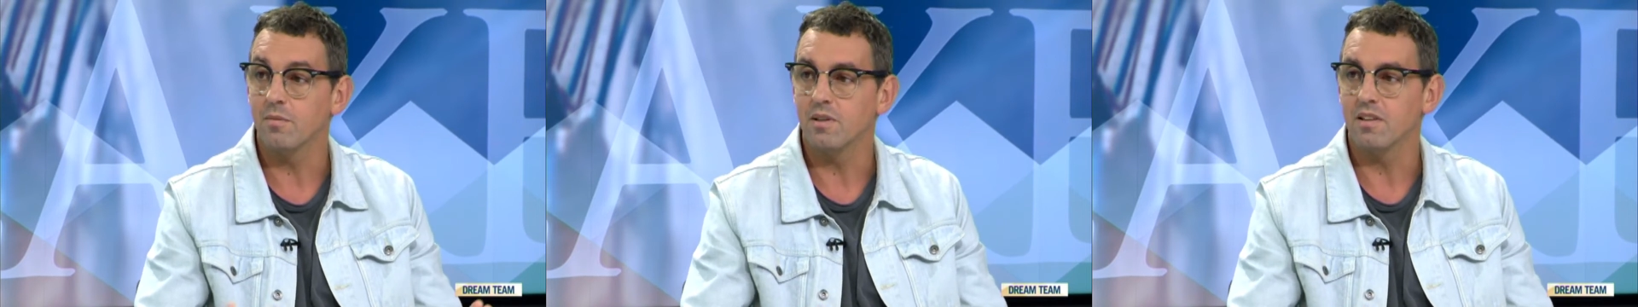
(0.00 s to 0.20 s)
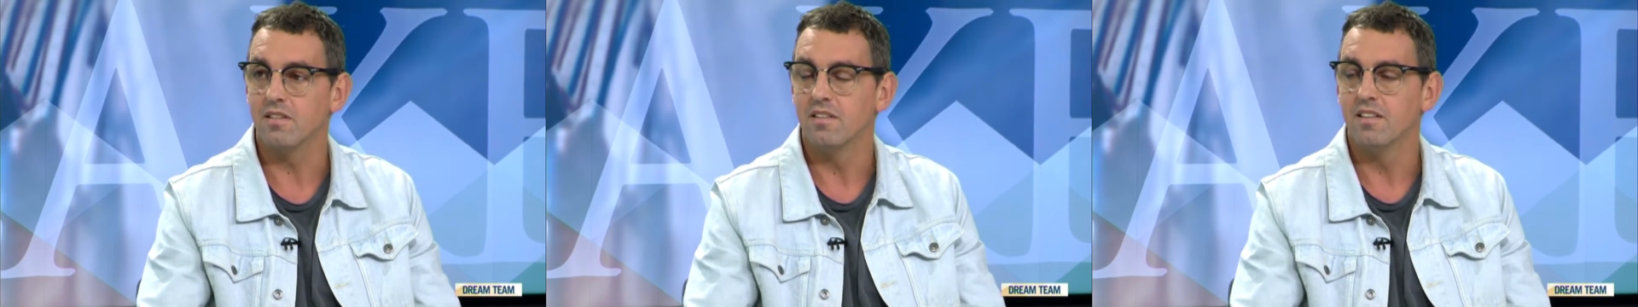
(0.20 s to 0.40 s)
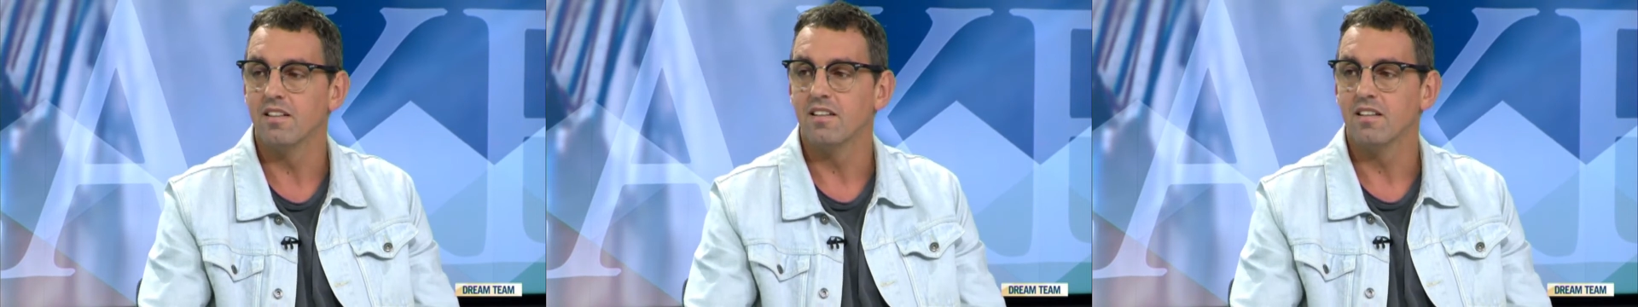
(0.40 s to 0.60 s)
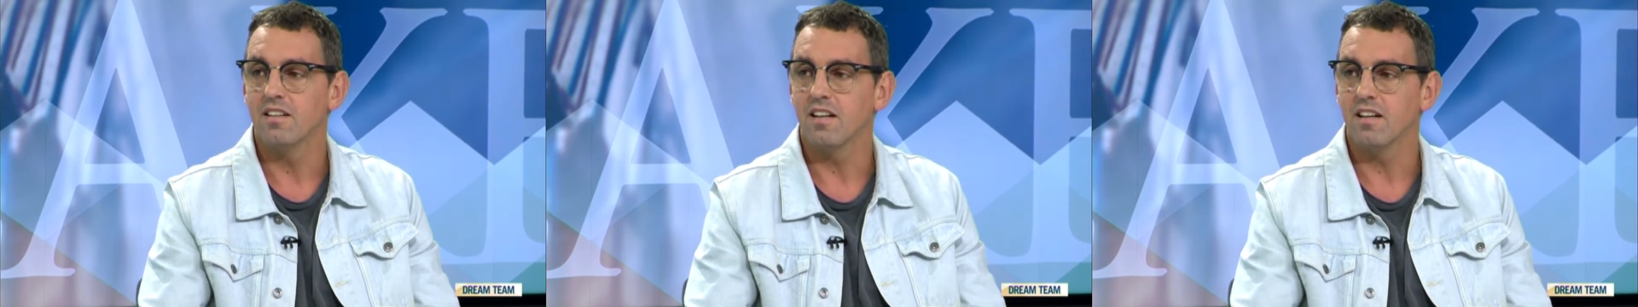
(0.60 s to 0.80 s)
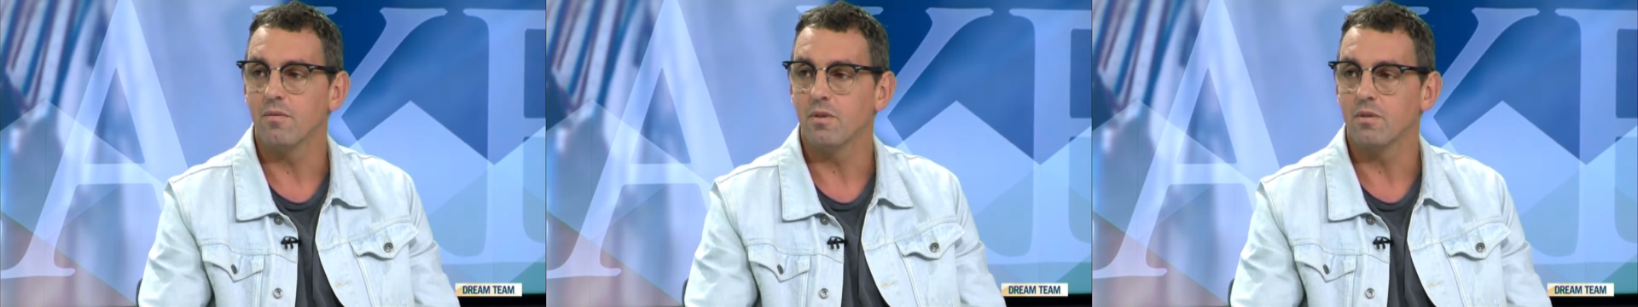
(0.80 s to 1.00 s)
but
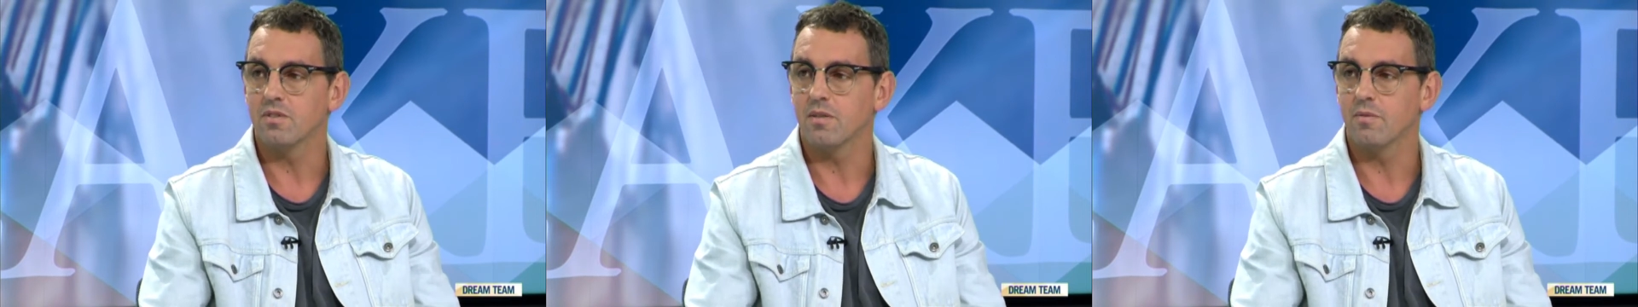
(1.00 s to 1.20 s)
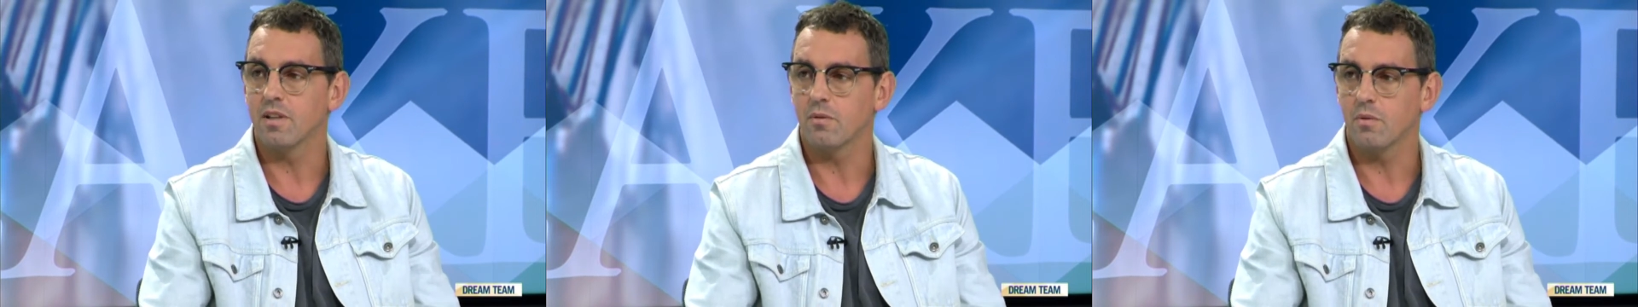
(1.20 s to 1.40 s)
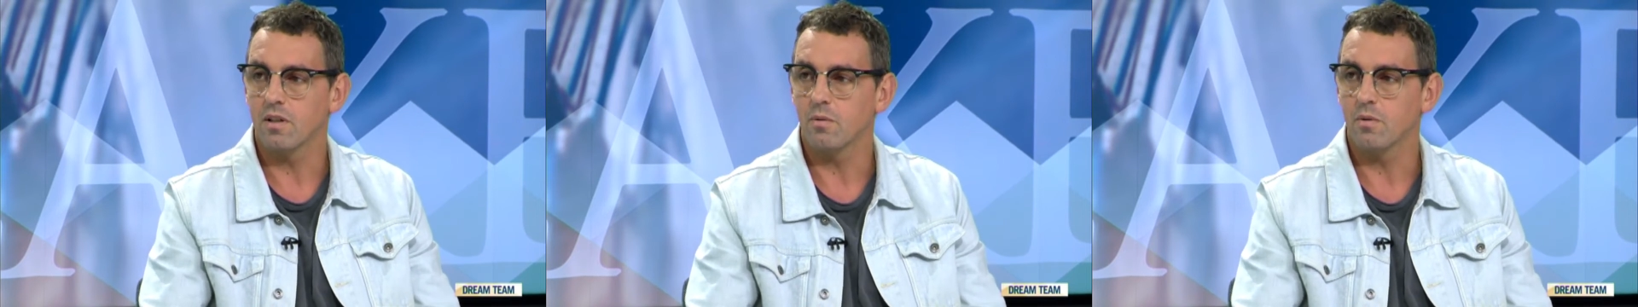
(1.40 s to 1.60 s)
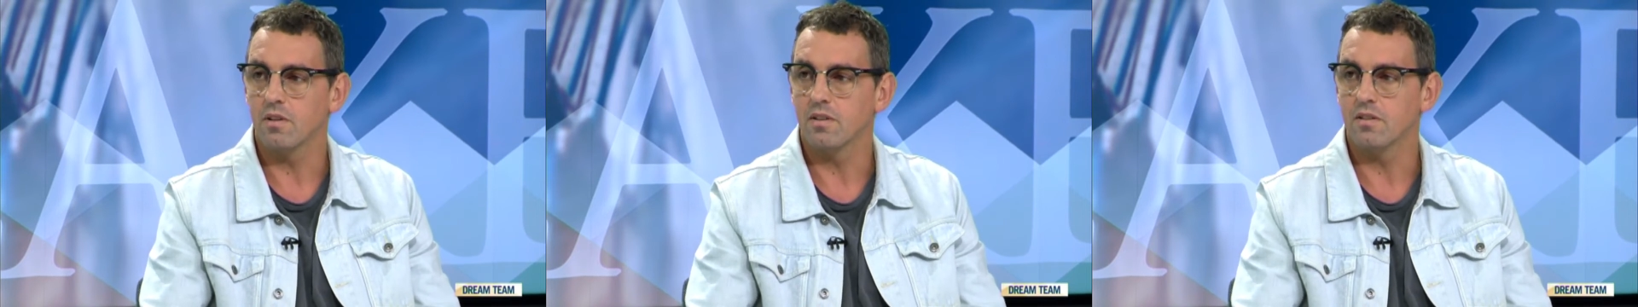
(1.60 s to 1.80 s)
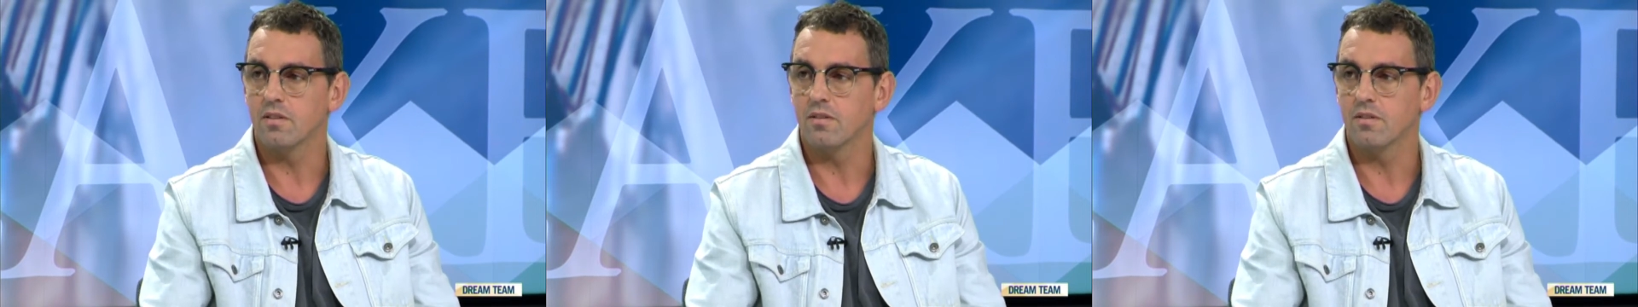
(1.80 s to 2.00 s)
it was something I really
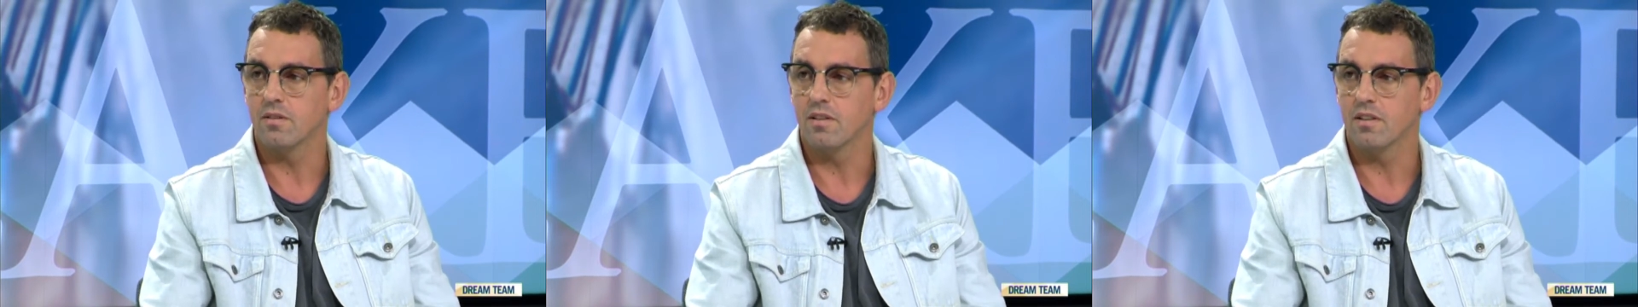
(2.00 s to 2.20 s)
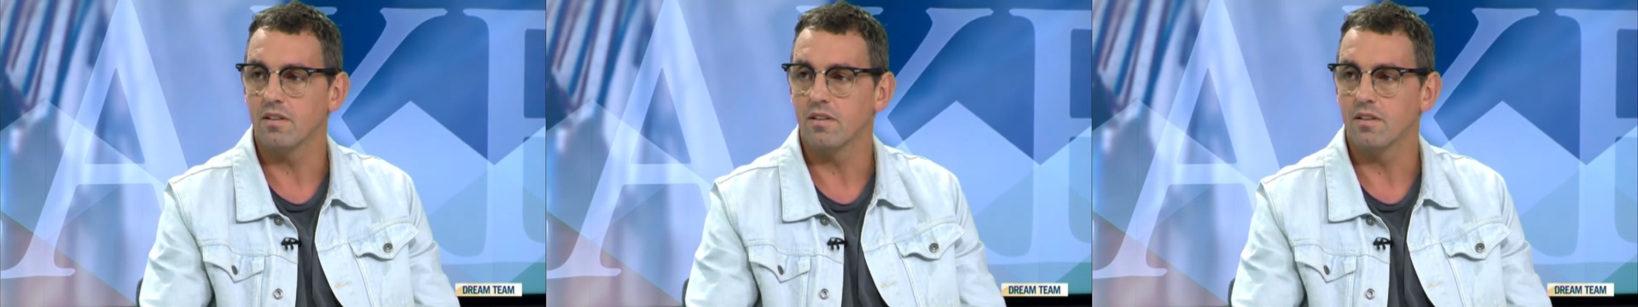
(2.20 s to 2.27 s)
wanted to do,